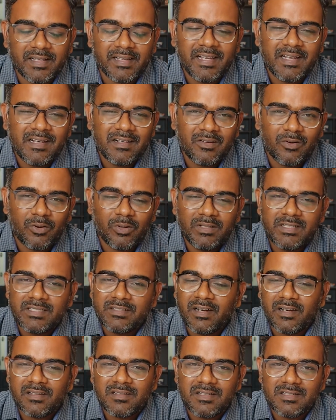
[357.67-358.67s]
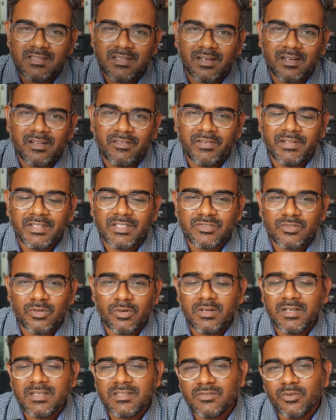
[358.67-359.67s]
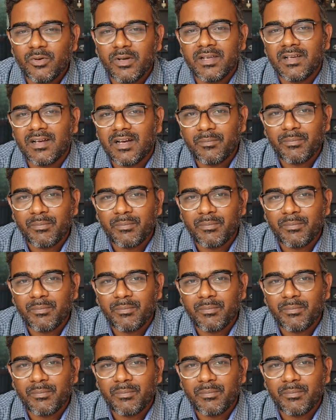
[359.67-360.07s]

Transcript: Again, all these strategies are when the stock is going